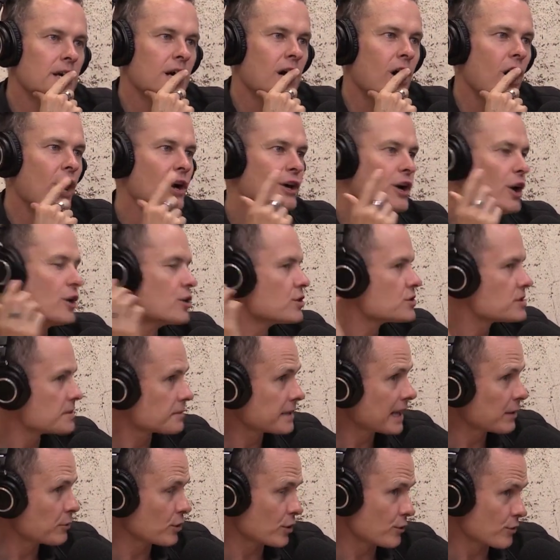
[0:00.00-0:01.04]
I go do some
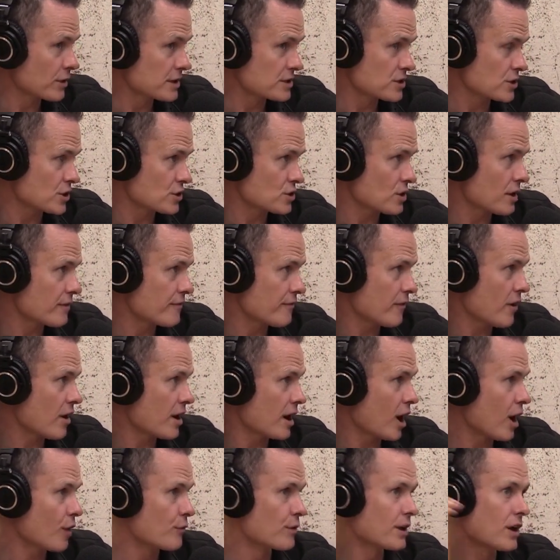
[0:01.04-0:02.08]
keyword research.
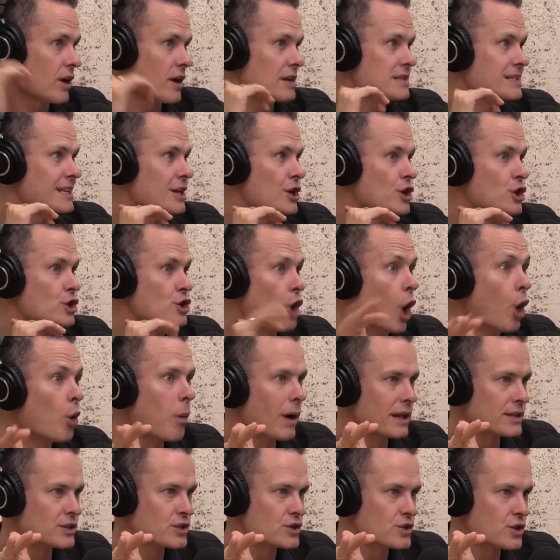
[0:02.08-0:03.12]
I realize that no
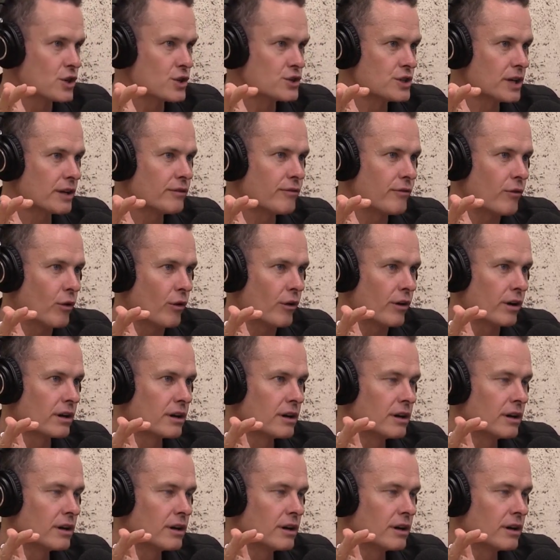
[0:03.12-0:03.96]
one's searching for it.